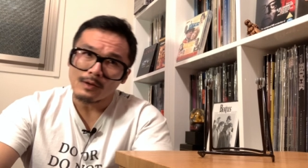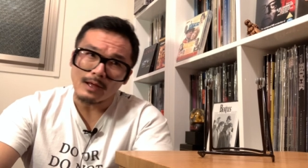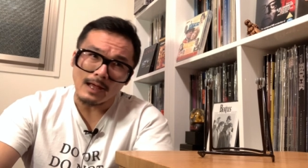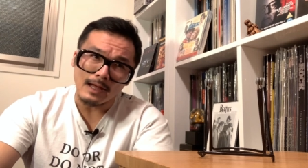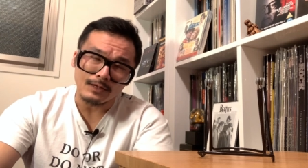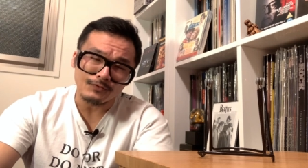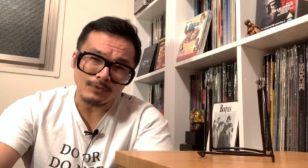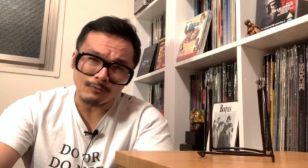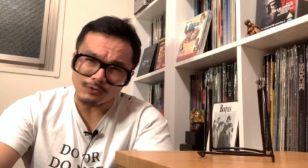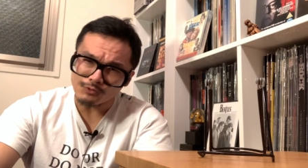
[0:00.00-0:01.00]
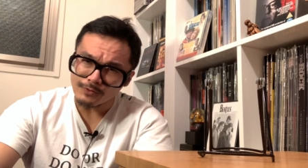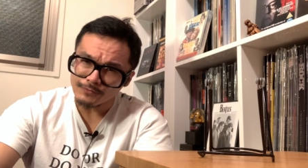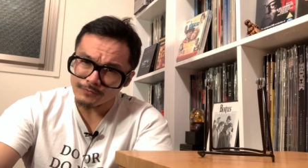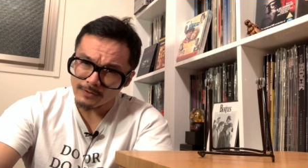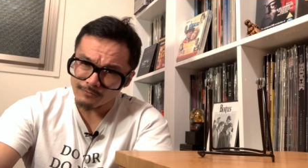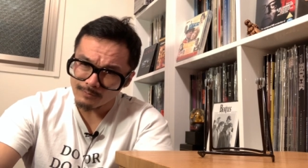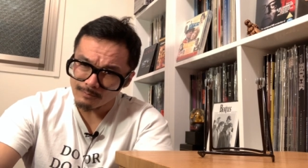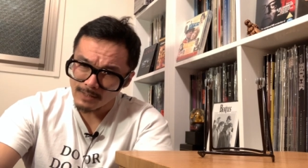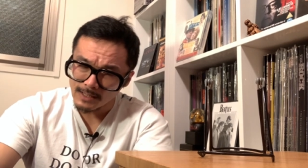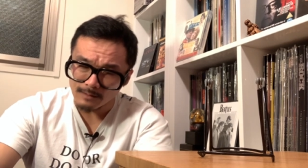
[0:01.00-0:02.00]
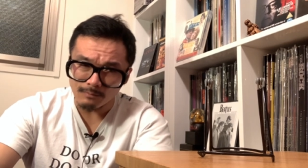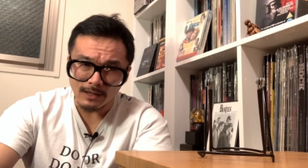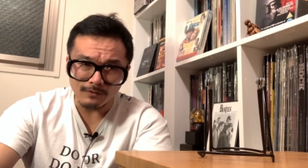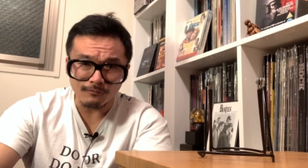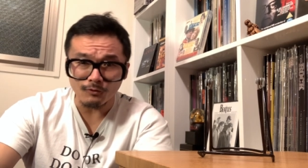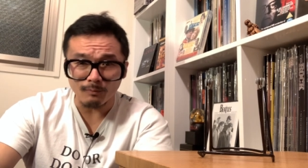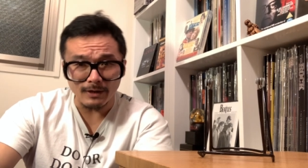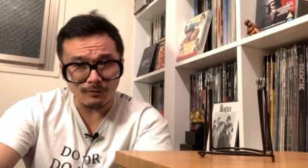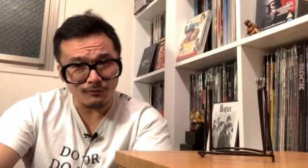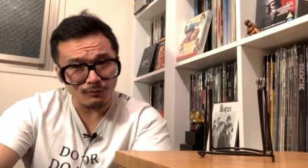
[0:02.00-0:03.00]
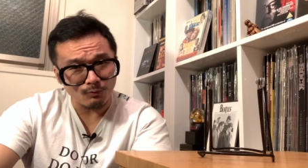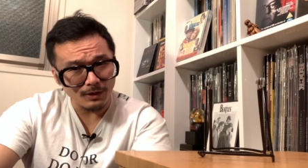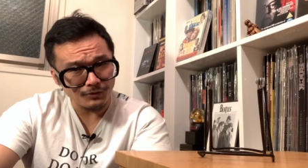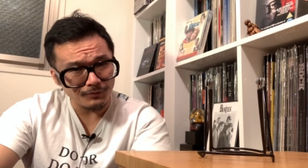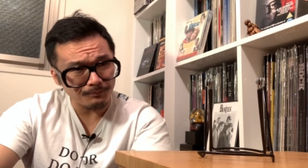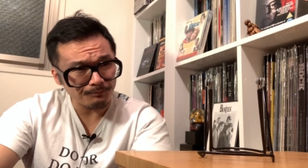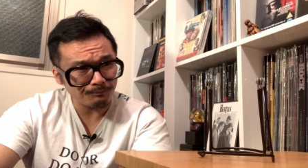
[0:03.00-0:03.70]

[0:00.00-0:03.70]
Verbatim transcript: And some of the choices that have been made by the filmmakers in question